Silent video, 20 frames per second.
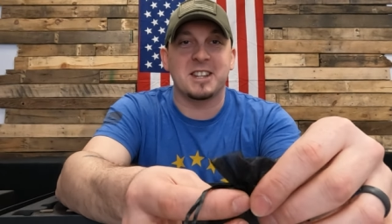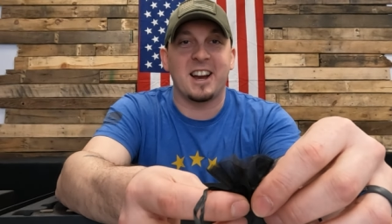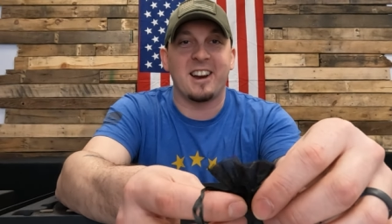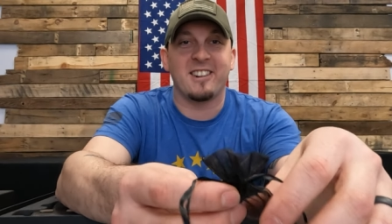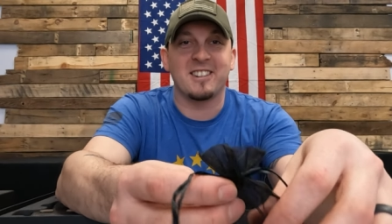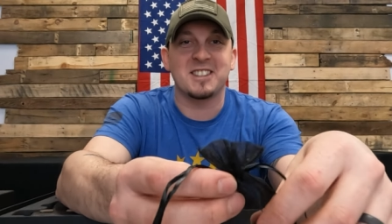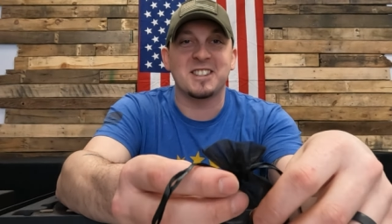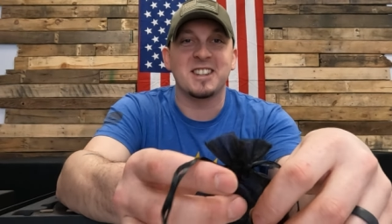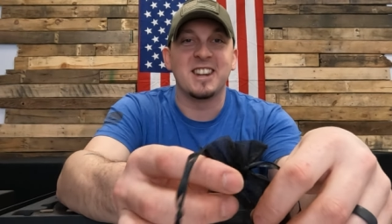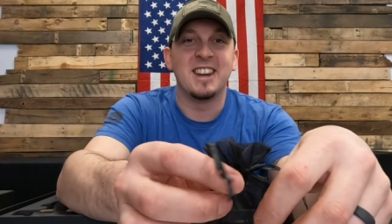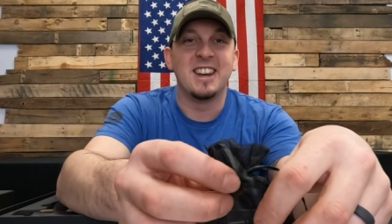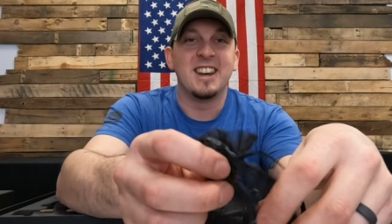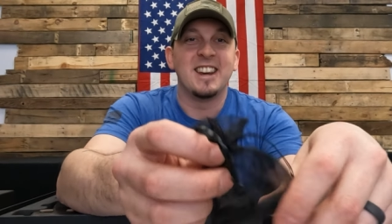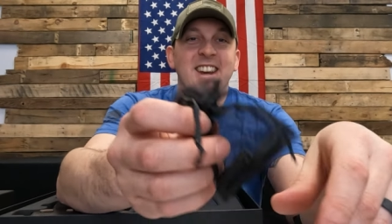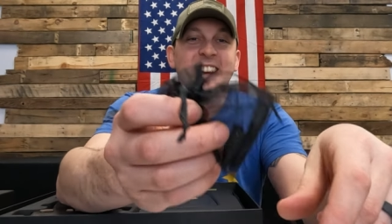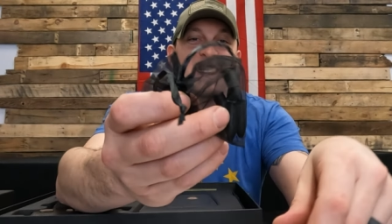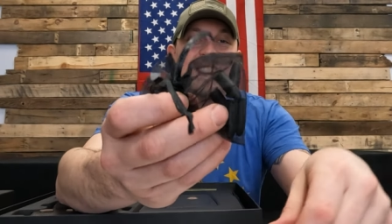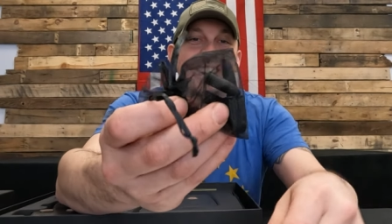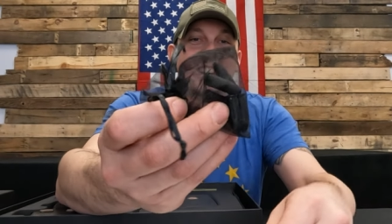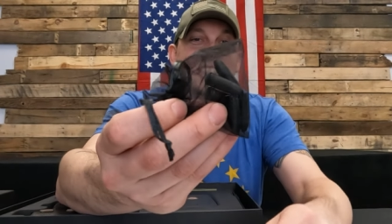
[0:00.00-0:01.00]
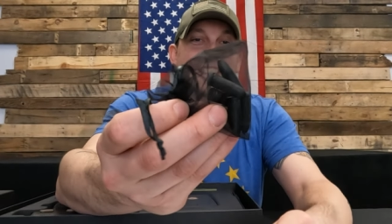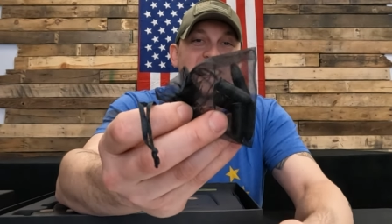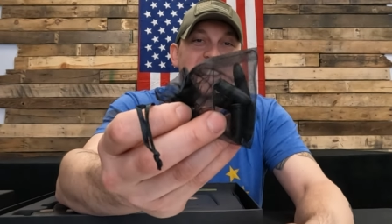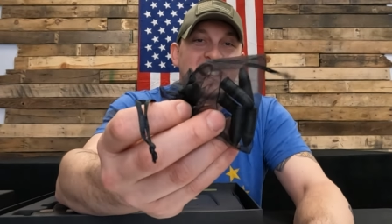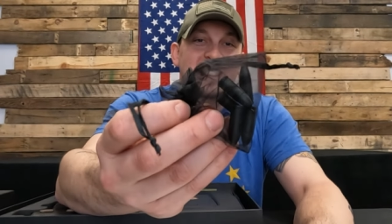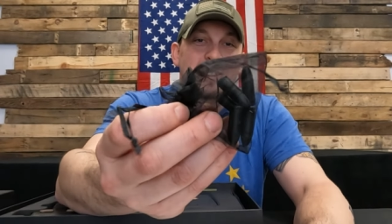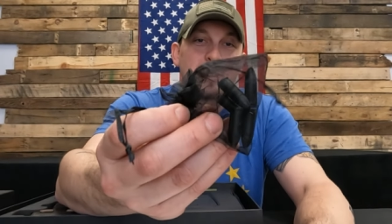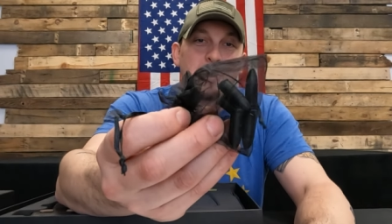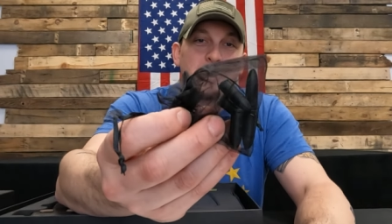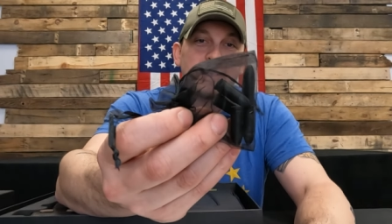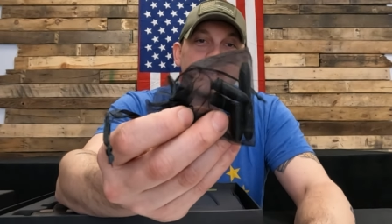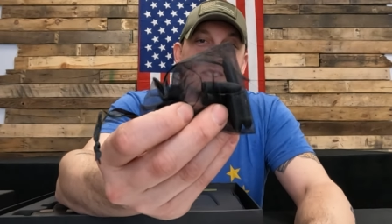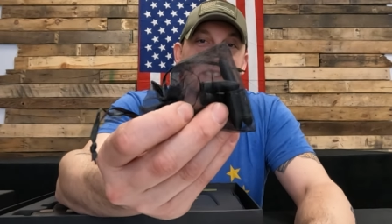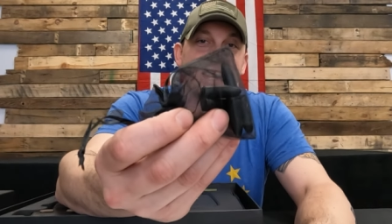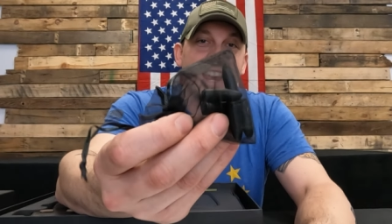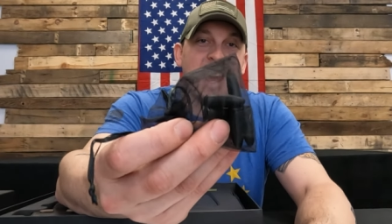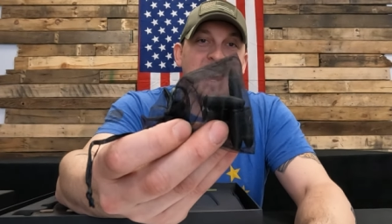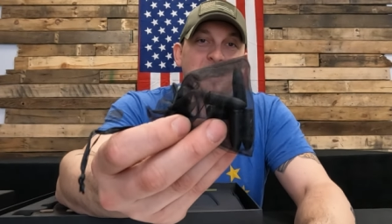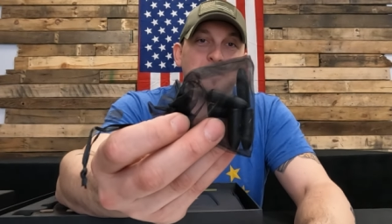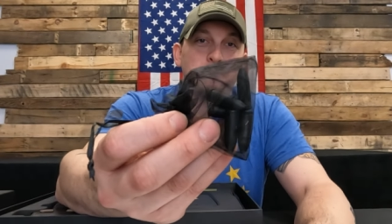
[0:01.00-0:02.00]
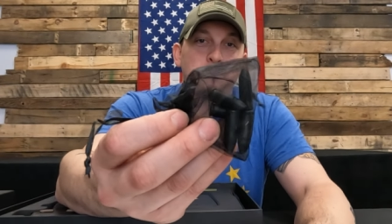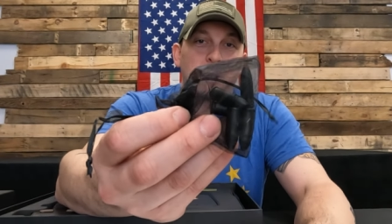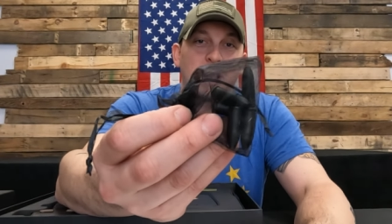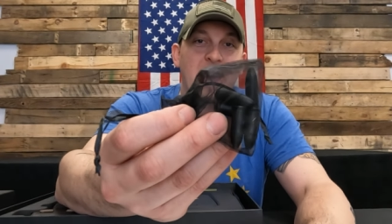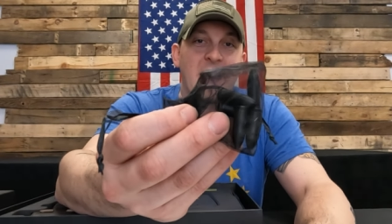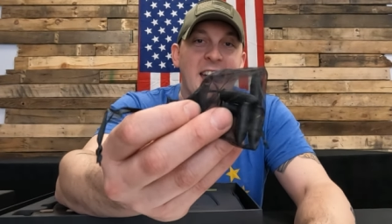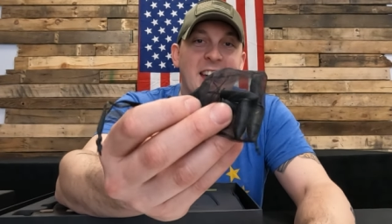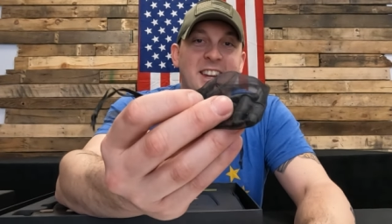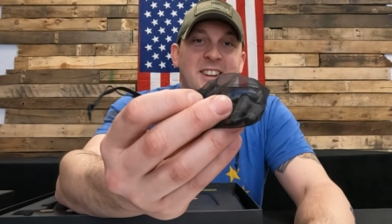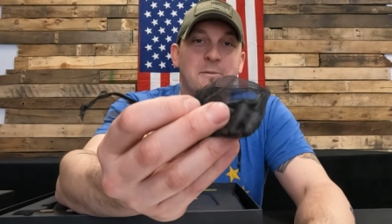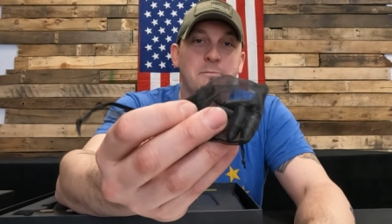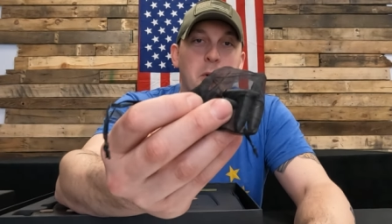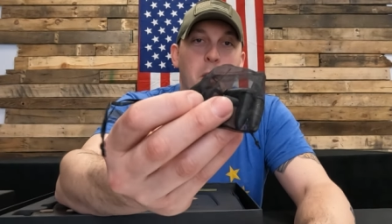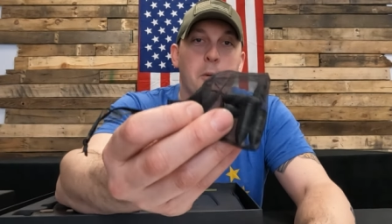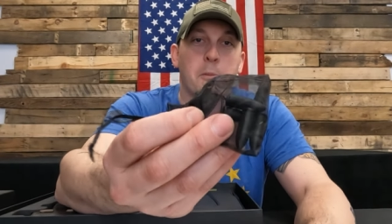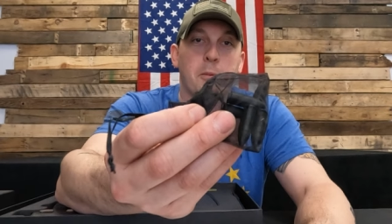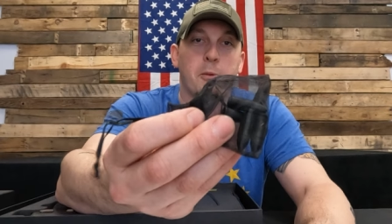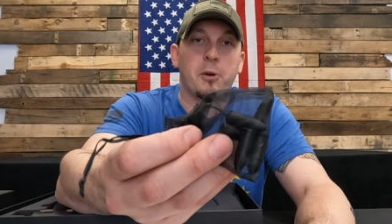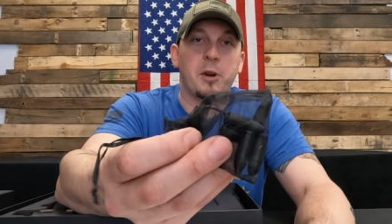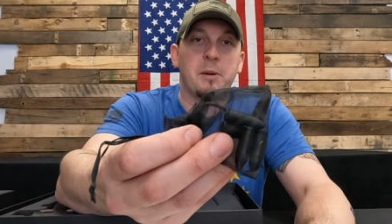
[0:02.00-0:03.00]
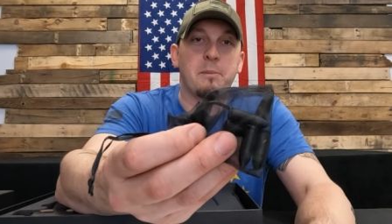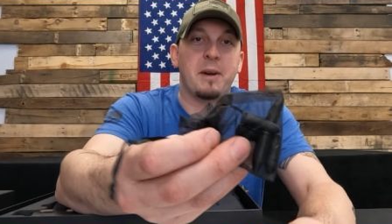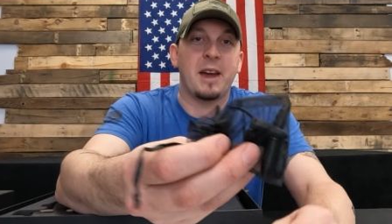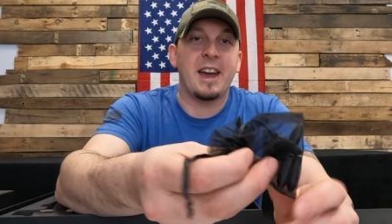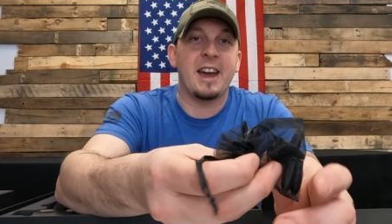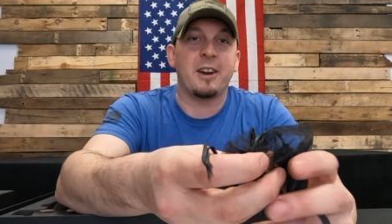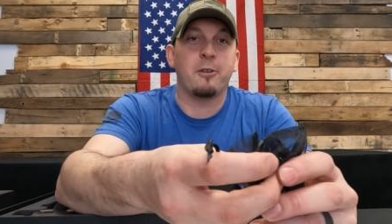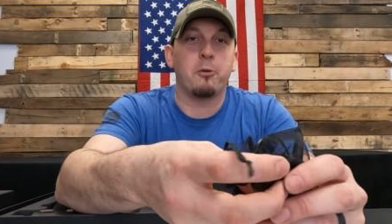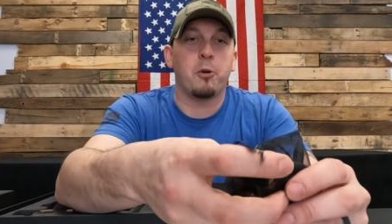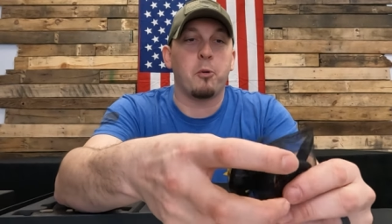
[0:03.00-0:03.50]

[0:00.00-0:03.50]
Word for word: house, and it's like a little satin black potpourri bag.